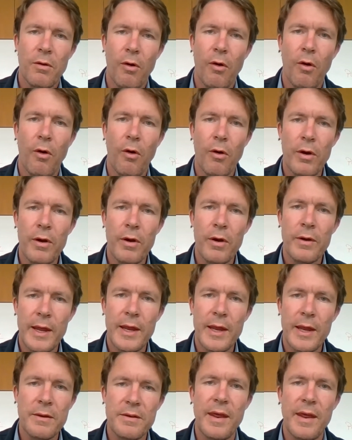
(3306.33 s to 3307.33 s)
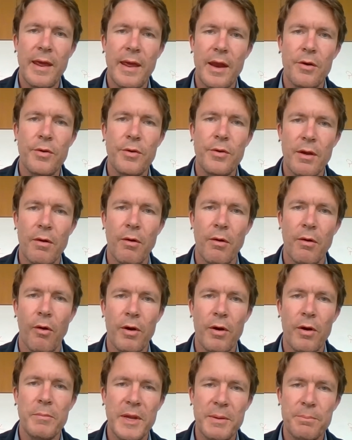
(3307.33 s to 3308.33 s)
or in dairy
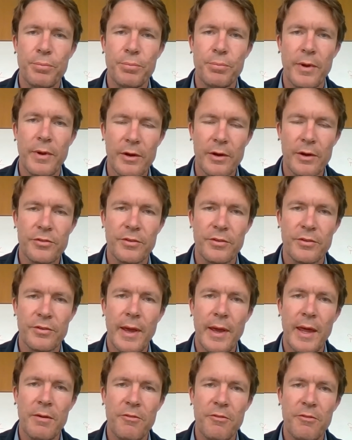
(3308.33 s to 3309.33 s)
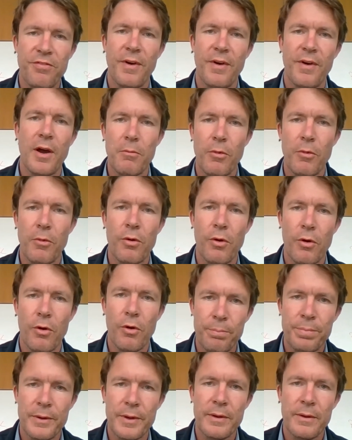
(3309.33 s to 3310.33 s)
or meat production, and far more
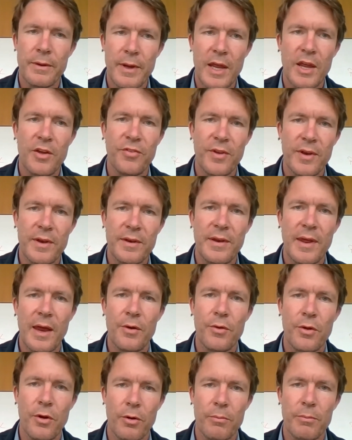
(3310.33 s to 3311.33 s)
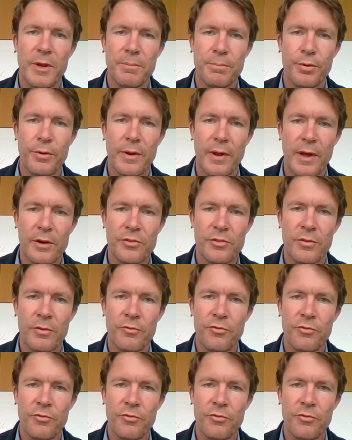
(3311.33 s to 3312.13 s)
open if in dairy or meat production.